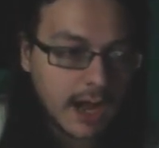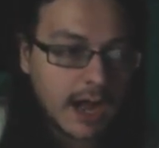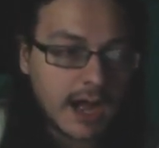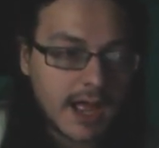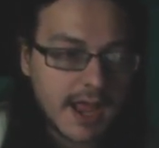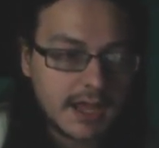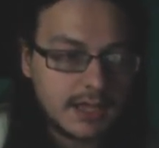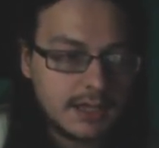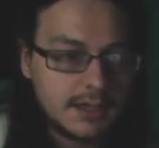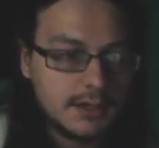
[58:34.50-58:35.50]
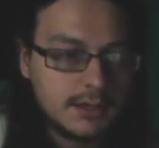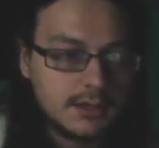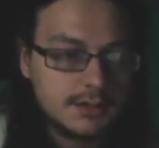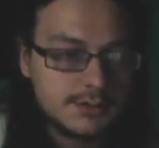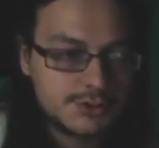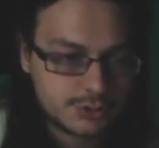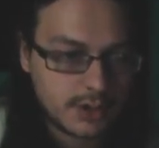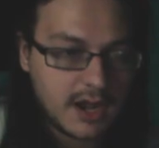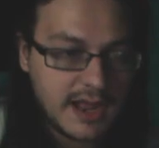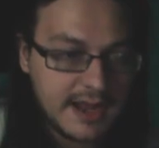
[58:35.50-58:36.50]
I
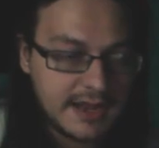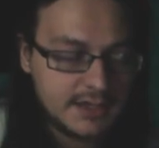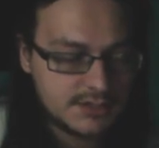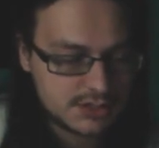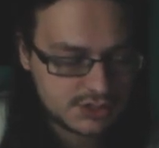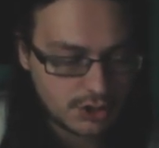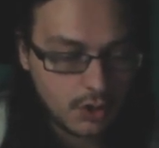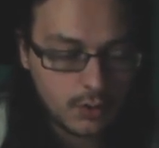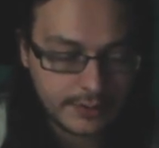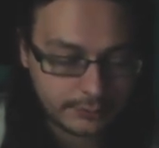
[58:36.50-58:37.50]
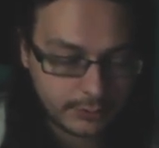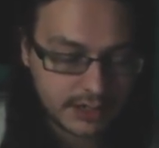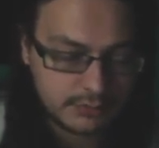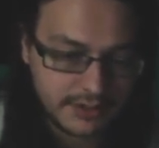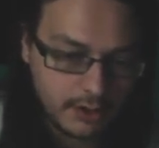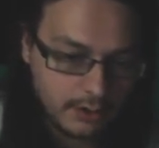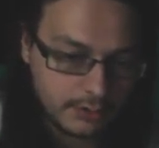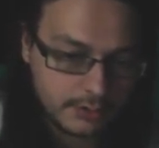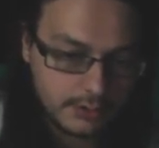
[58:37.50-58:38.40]
try so incredibly hard